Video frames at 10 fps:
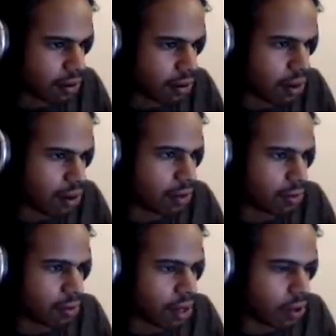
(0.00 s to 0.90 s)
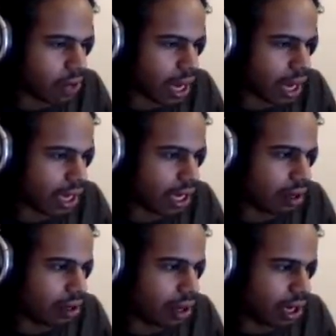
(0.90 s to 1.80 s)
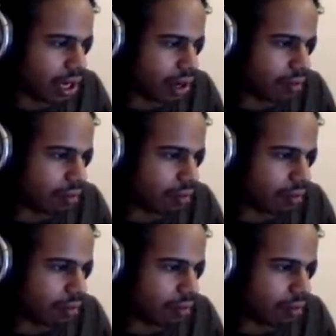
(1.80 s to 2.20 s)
Oh. Oh, okay. I get it. I get it now.